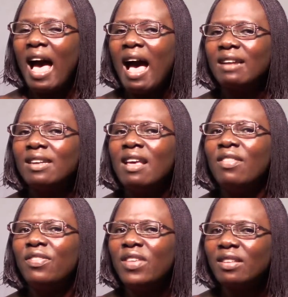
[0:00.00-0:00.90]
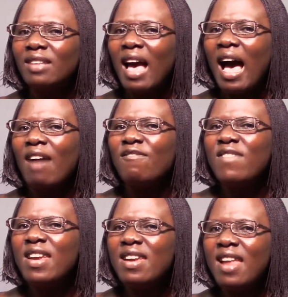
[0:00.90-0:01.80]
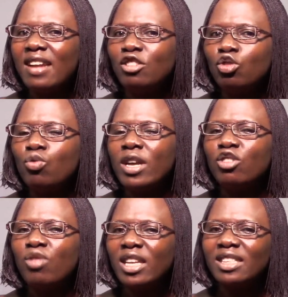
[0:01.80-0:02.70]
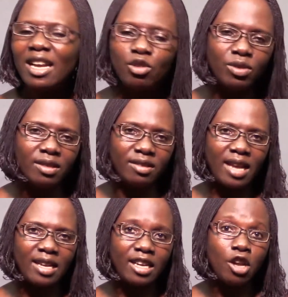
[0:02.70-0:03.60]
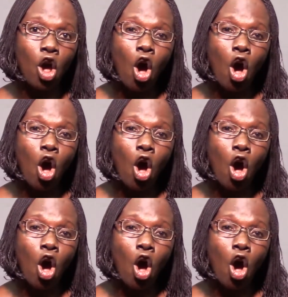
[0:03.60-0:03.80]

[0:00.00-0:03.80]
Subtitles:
and this have led to a trenchant understanding